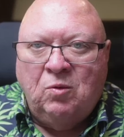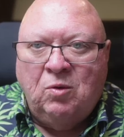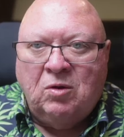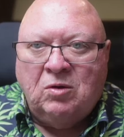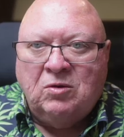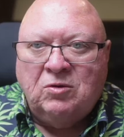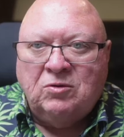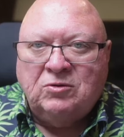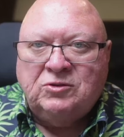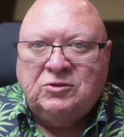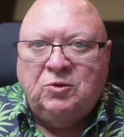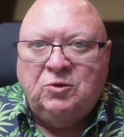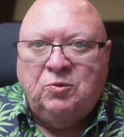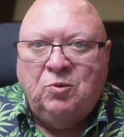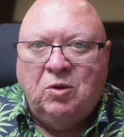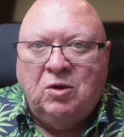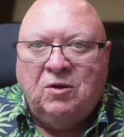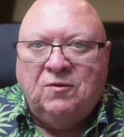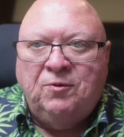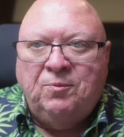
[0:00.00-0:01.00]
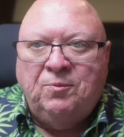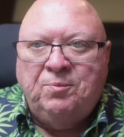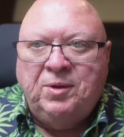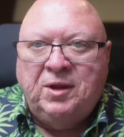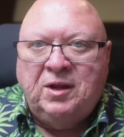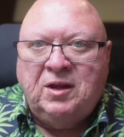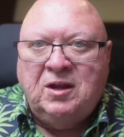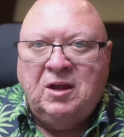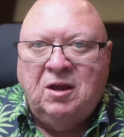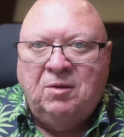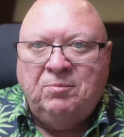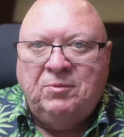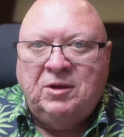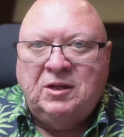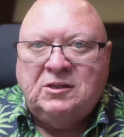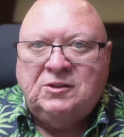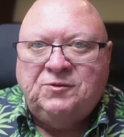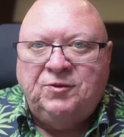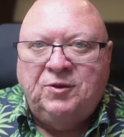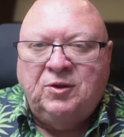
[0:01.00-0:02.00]
of workers who work for big
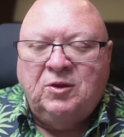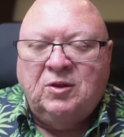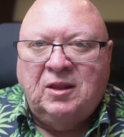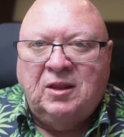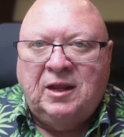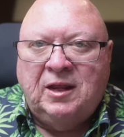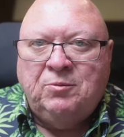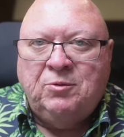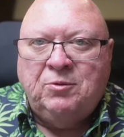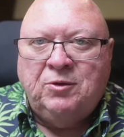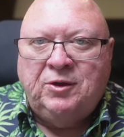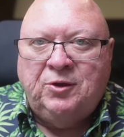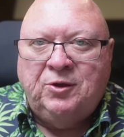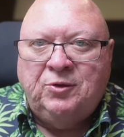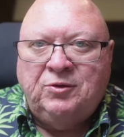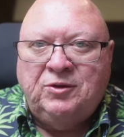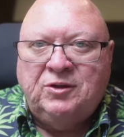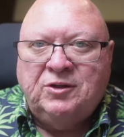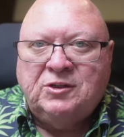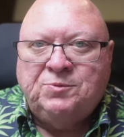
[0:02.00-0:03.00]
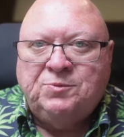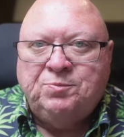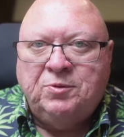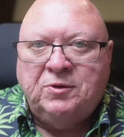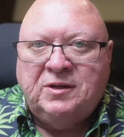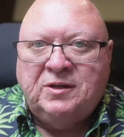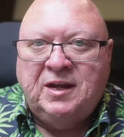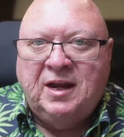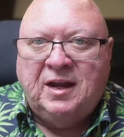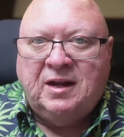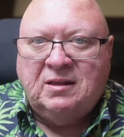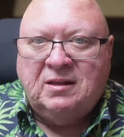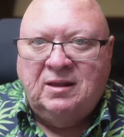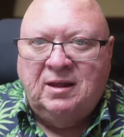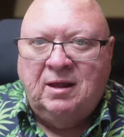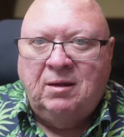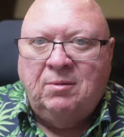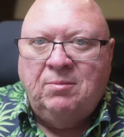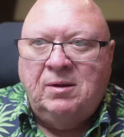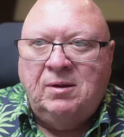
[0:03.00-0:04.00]
companies feel that labor unions protect
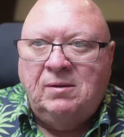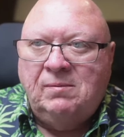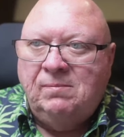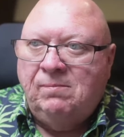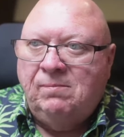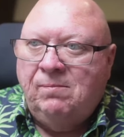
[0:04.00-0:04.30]
them.